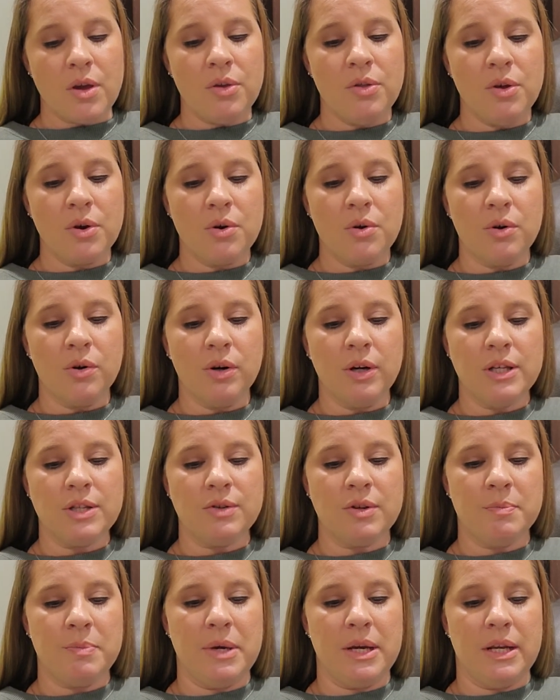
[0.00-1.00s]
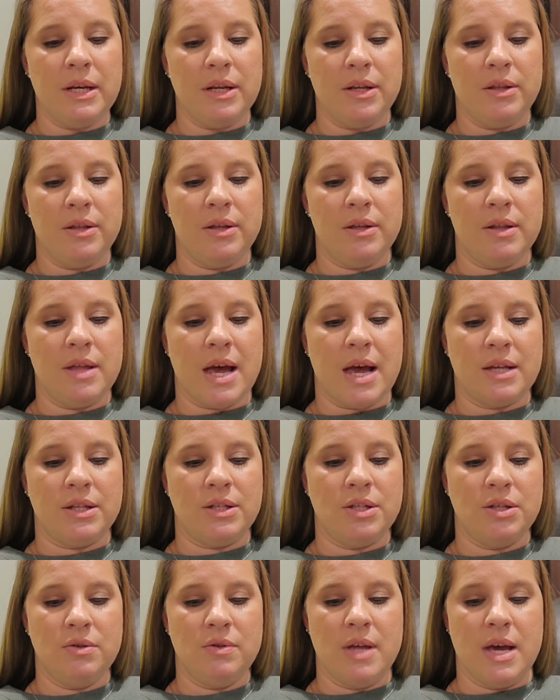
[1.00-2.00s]
The chorus repeated the
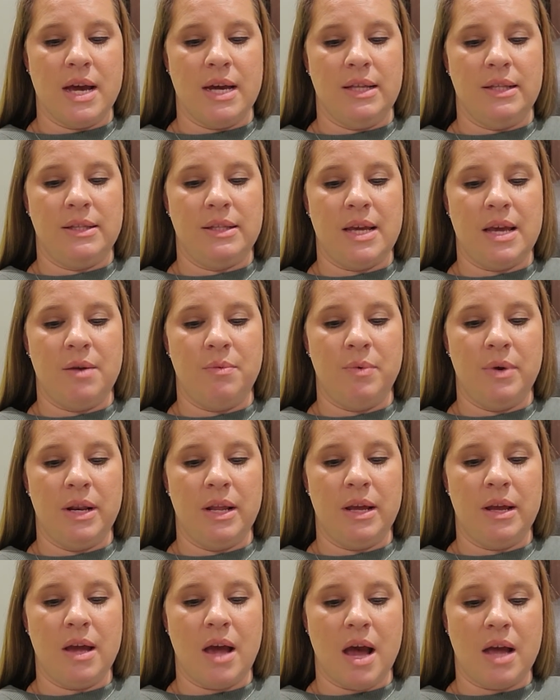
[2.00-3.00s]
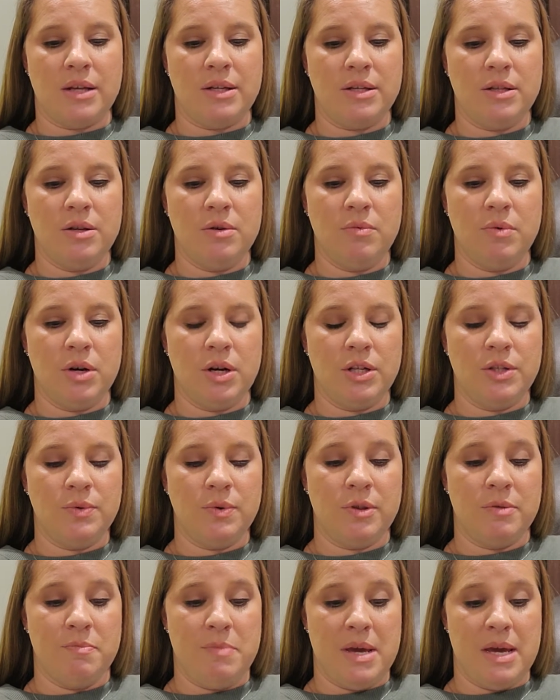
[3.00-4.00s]
last 2 lines, and when it got to the words
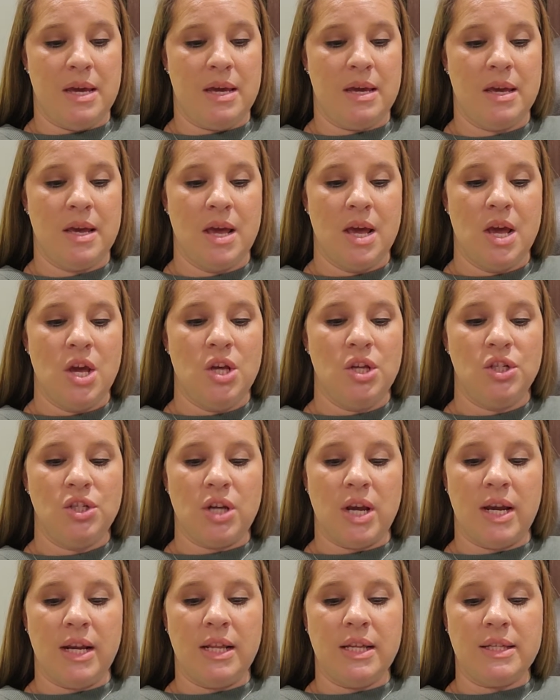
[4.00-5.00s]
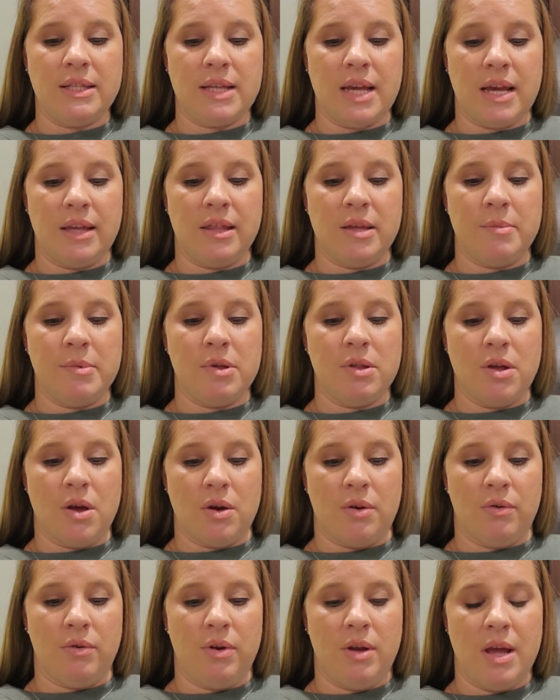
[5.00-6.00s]
with me, Janie sang them
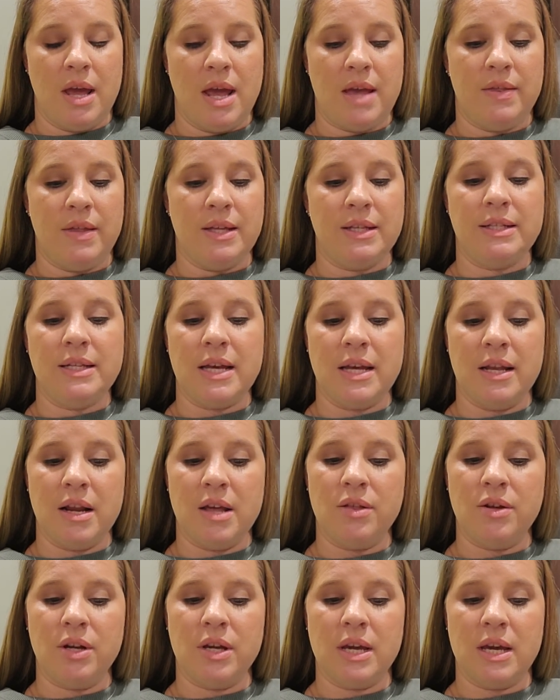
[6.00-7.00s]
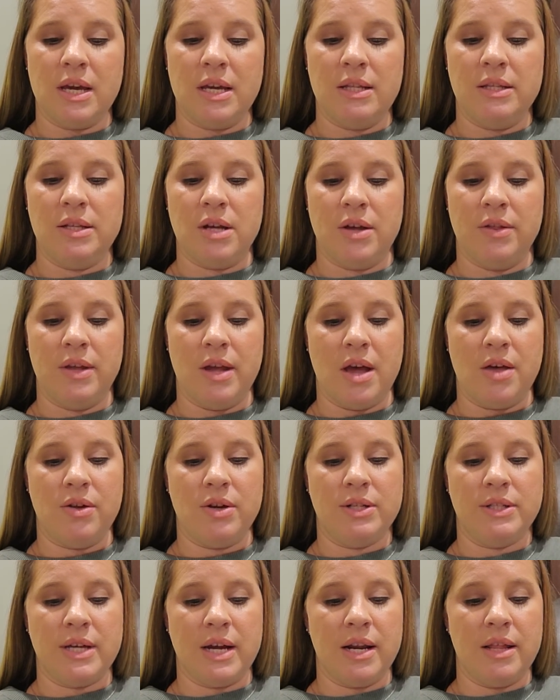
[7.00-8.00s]
alone, and then 10 other kids on the other
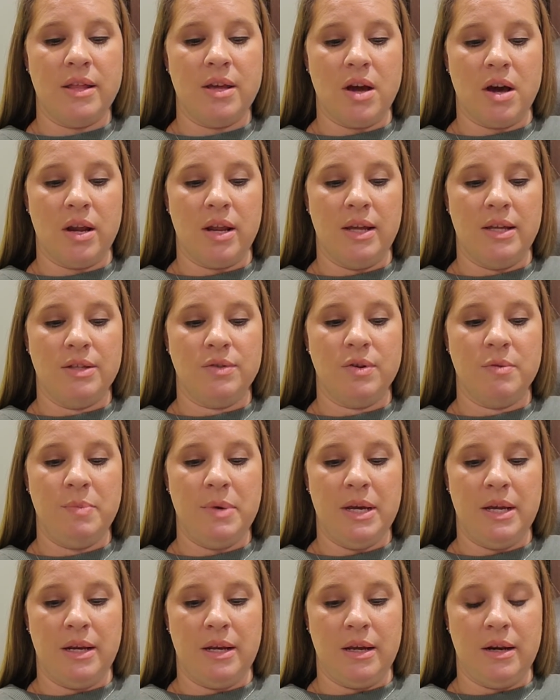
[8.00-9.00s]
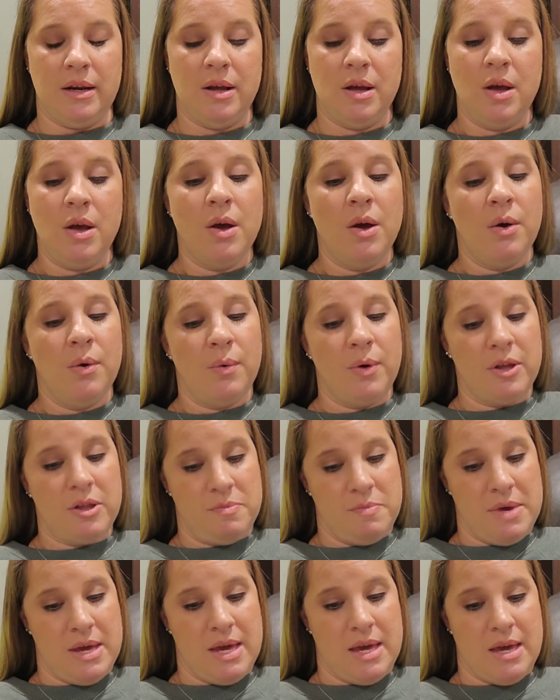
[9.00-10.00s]
side of the audience repeated with
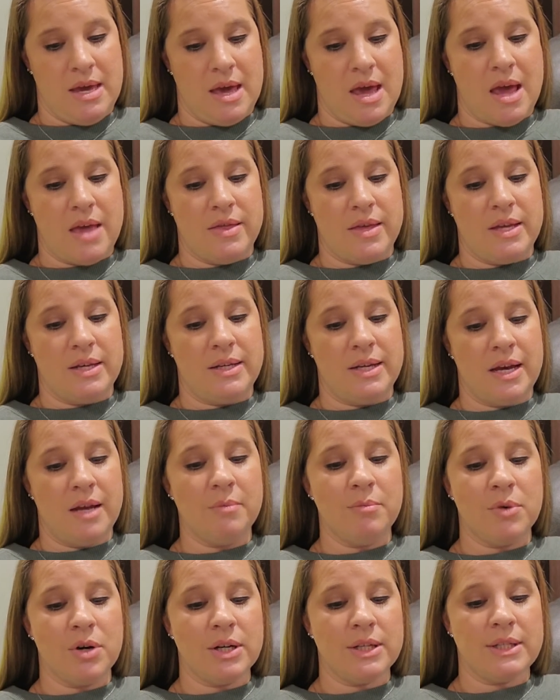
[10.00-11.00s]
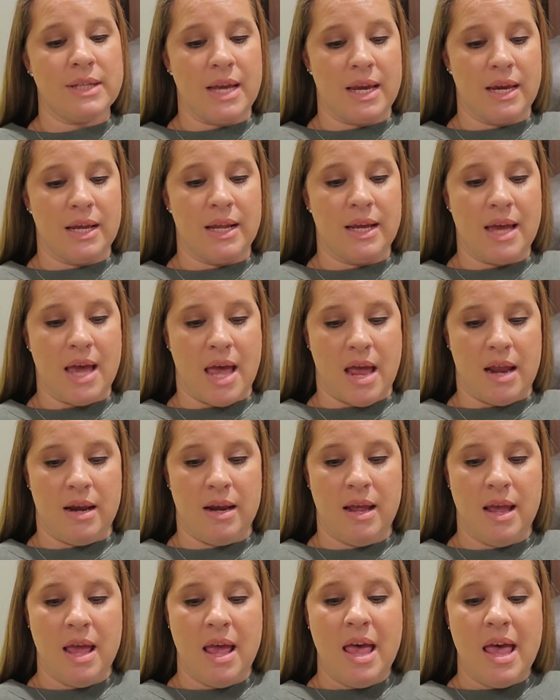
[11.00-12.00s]
me, and then 10 more sang it again.
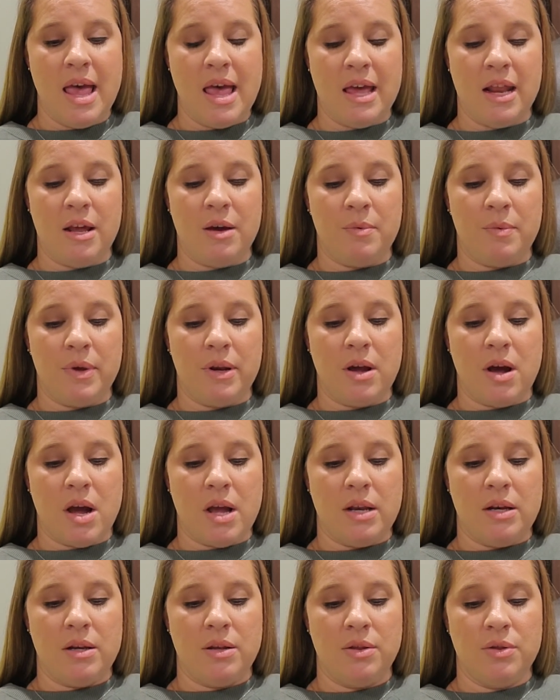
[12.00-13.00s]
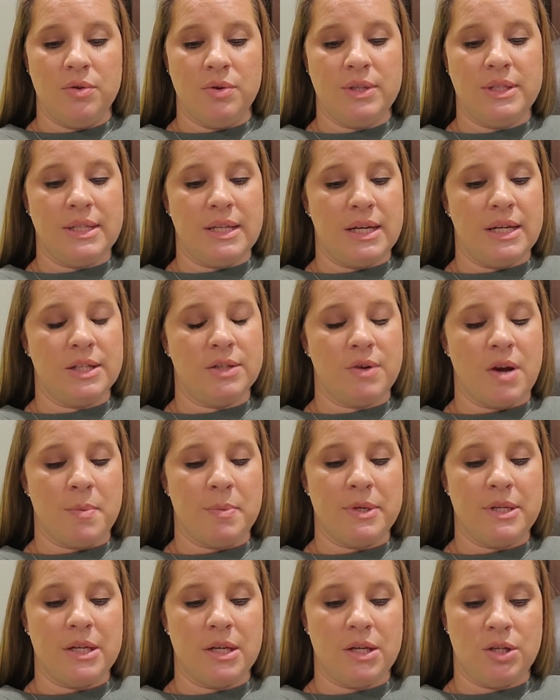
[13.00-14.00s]
And it went on through 6
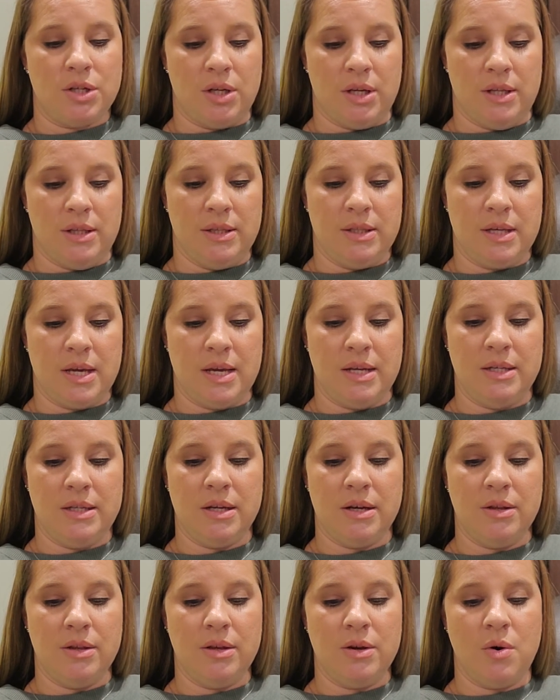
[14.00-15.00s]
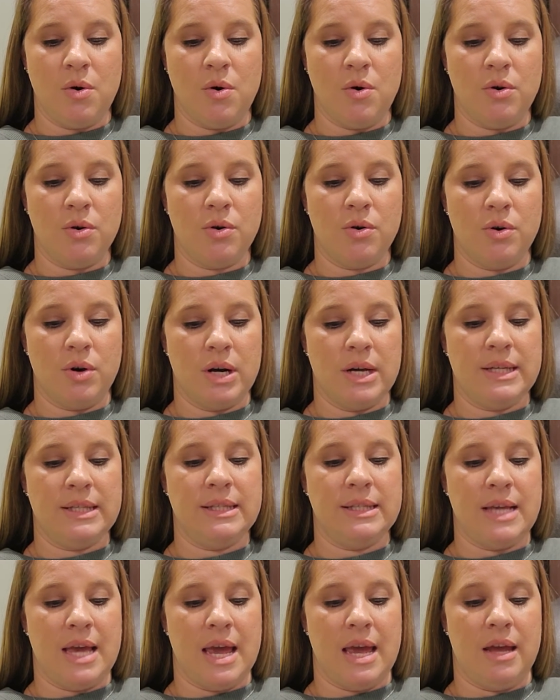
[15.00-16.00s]
repetitions until the whole chorus
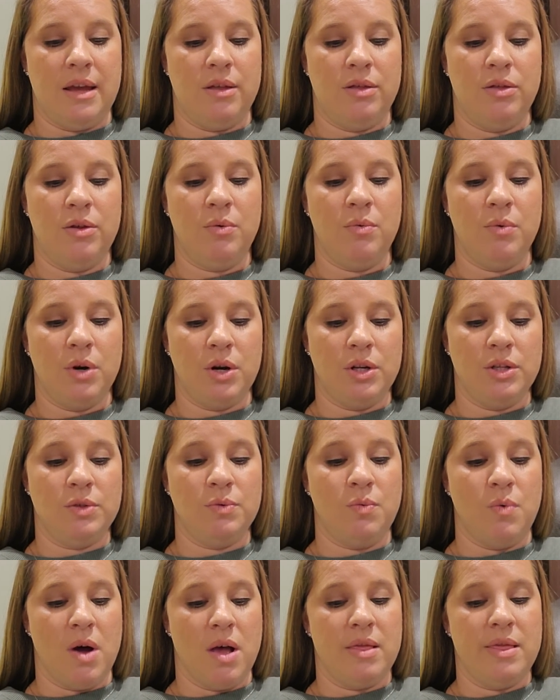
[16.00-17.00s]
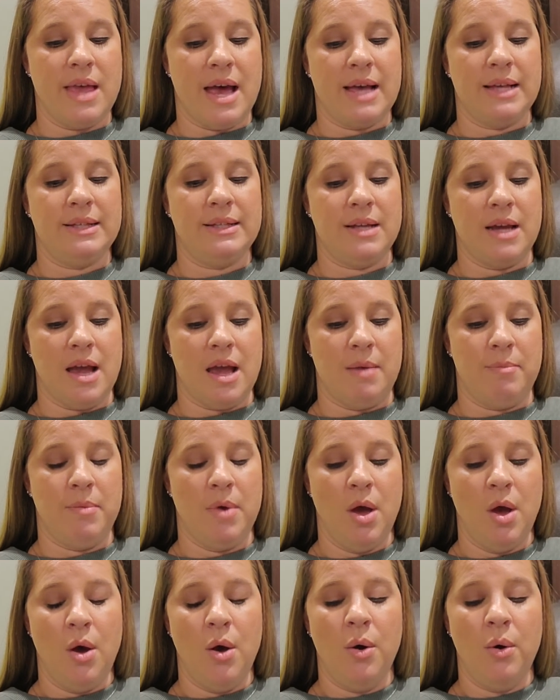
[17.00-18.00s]
sang the words one last time,
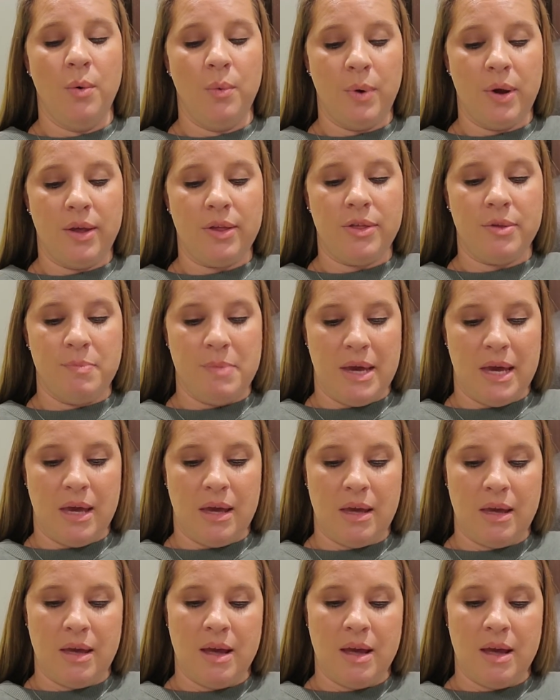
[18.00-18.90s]
with me.